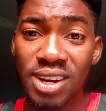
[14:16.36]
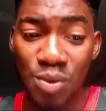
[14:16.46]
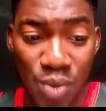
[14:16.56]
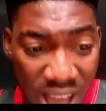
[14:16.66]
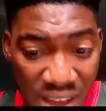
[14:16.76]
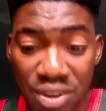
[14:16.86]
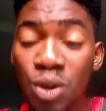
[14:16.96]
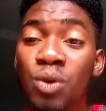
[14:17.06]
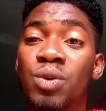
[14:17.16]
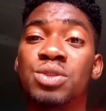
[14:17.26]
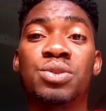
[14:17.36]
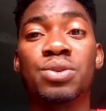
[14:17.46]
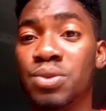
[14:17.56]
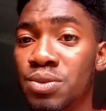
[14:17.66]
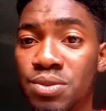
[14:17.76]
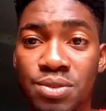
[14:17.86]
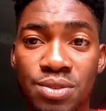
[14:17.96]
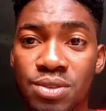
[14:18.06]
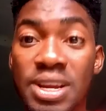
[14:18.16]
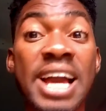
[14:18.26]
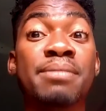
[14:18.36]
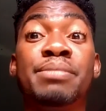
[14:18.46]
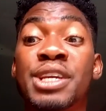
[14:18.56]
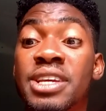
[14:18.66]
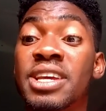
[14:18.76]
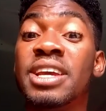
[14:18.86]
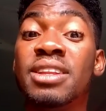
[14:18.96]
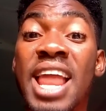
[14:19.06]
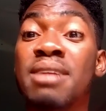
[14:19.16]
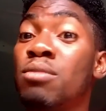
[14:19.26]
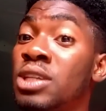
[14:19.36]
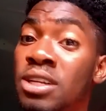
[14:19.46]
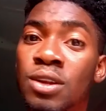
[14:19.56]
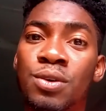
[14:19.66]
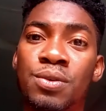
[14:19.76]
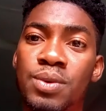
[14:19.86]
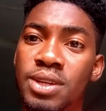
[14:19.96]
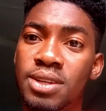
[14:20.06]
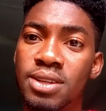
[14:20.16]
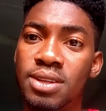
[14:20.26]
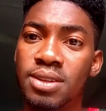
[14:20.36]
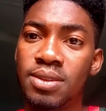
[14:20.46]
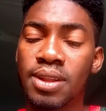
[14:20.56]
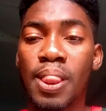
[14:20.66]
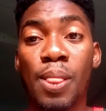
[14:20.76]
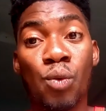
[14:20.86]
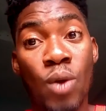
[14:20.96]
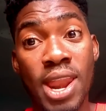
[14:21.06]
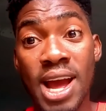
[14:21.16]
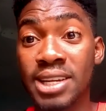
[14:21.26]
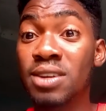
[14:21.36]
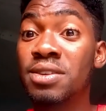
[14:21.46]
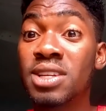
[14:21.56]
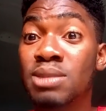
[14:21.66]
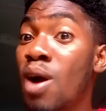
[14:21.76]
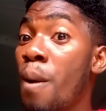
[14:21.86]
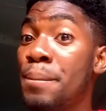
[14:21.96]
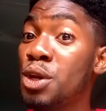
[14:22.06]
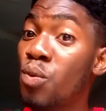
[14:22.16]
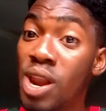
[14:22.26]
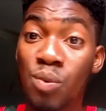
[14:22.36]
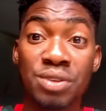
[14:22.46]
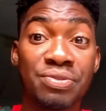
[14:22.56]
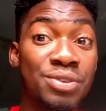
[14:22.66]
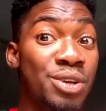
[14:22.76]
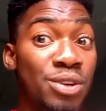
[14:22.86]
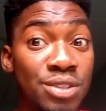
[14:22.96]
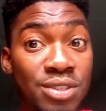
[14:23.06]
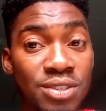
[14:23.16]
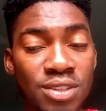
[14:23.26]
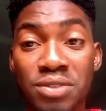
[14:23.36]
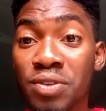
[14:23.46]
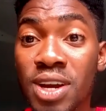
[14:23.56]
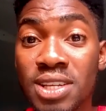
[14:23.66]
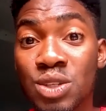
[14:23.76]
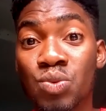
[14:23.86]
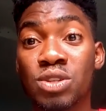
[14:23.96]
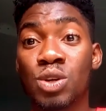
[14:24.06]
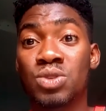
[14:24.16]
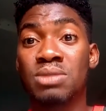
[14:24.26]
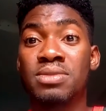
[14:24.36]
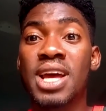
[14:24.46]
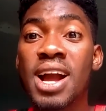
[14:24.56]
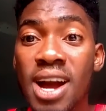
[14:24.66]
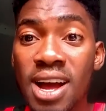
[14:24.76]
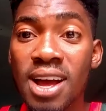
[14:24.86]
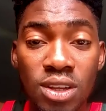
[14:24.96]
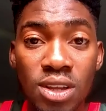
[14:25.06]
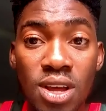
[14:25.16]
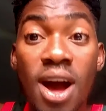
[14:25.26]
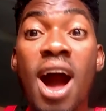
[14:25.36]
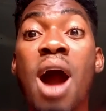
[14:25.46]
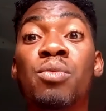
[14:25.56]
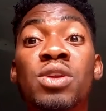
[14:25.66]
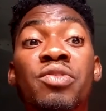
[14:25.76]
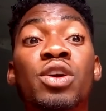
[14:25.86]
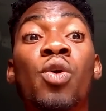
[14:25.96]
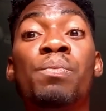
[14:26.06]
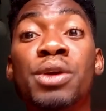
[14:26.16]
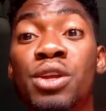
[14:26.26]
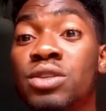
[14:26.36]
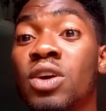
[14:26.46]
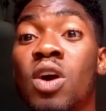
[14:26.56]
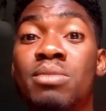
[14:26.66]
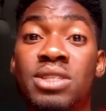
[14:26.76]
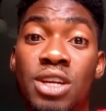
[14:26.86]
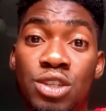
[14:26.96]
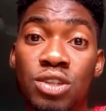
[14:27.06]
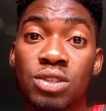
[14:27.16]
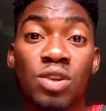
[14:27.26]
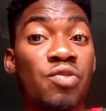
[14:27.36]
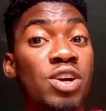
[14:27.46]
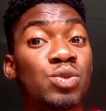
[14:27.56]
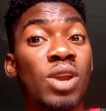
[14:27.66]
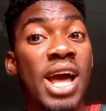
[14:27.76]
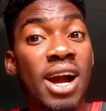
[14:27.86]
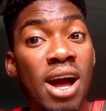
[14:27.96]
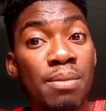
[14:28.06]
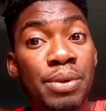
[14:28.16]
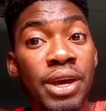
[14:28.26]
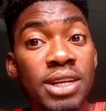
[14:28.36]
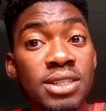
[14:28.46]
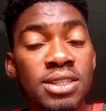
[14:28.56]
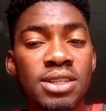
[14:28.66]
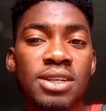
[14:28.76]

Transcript: we have a long way to go. Like more than a long way. Well, at the end of the day, it's my opinion while I wait for yours. Don't forget it's Sweet of Sweet Tiger. I'll wait for your opinion in the comment section. Don't forget to like our page,